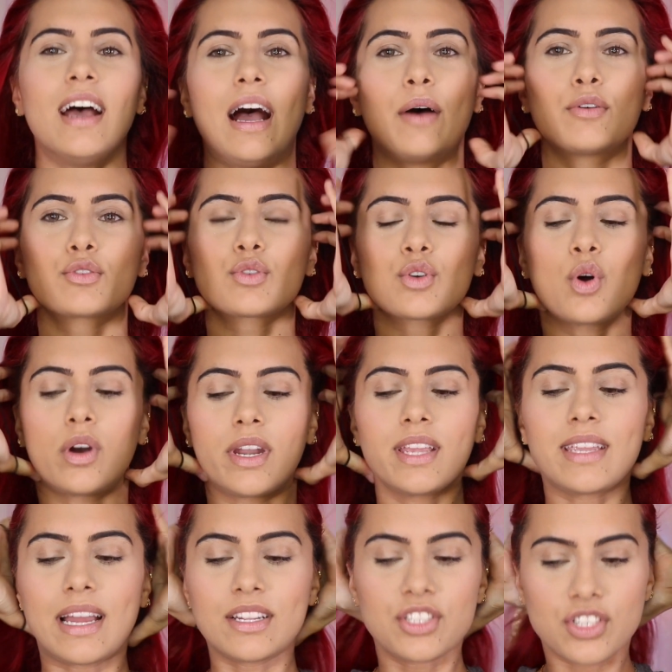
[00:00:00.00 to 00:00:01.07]
I was
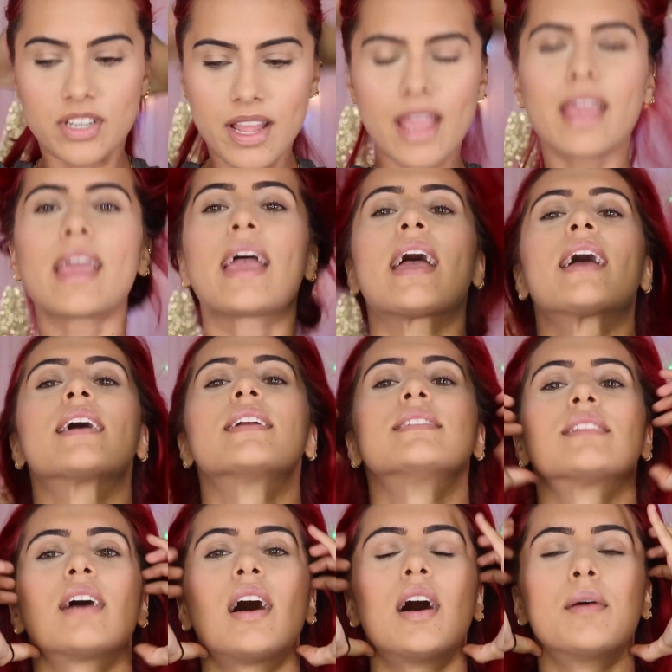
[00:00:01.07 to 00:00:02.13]
recording yesterday
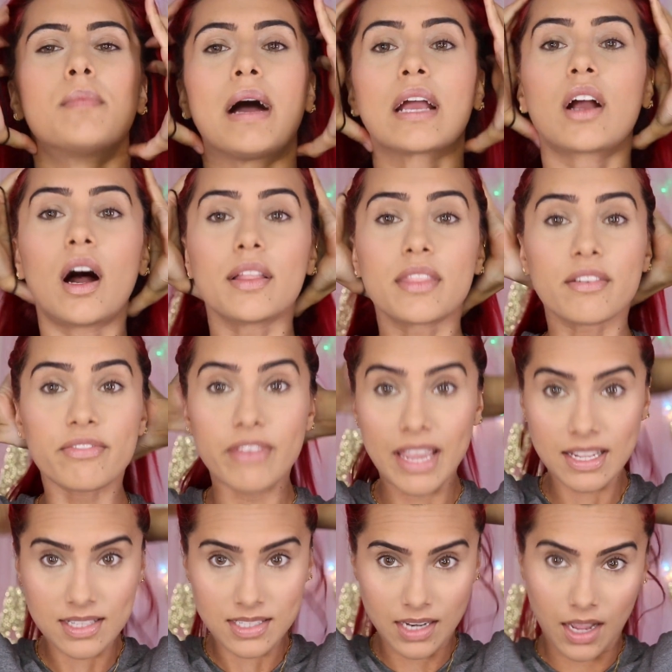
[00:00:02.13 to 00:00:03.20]
and I got the
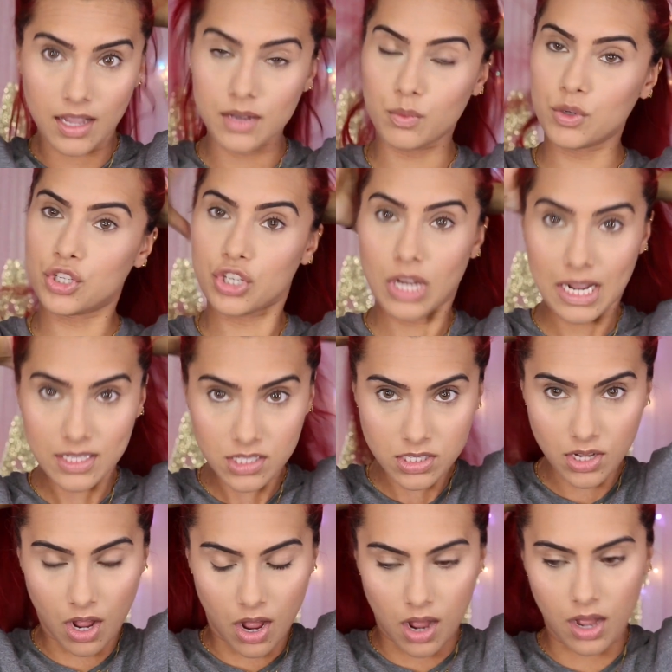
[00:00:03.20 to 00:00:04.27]
face done, which you guys
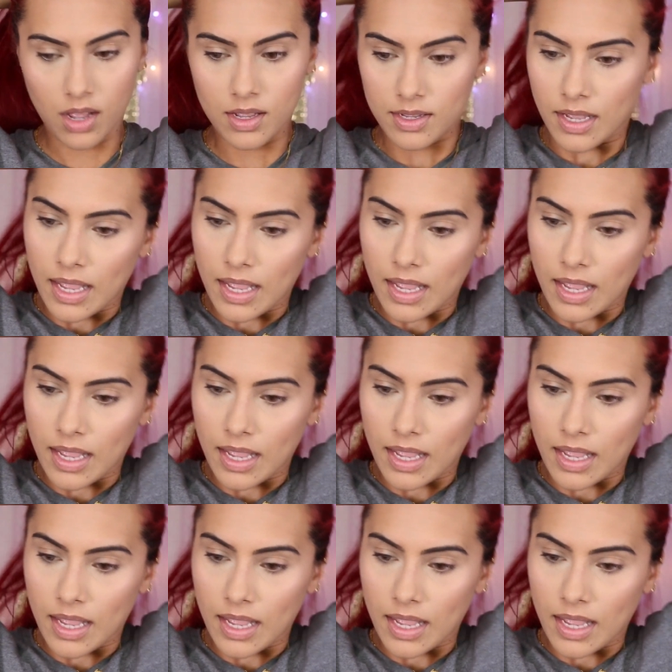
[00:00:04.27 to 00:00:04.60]
saw.